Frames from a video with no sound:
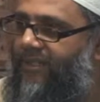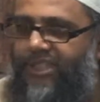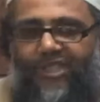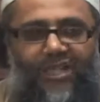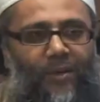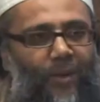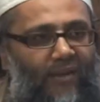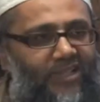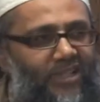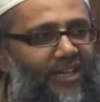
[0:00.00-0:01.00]
Just like we
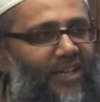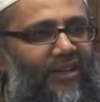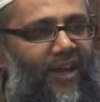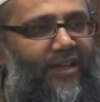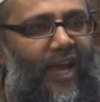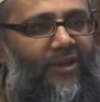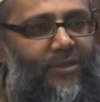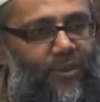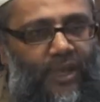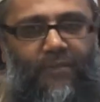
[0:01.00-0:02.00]
have a Jekyll and Hyde
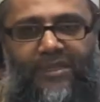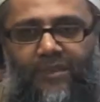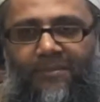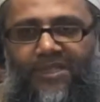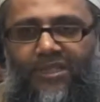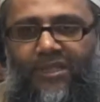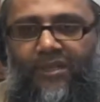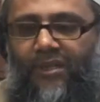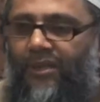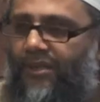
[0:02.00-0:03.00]
character. We come into the
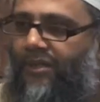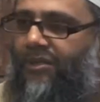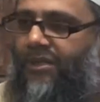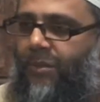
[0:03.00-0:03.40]
masjid, no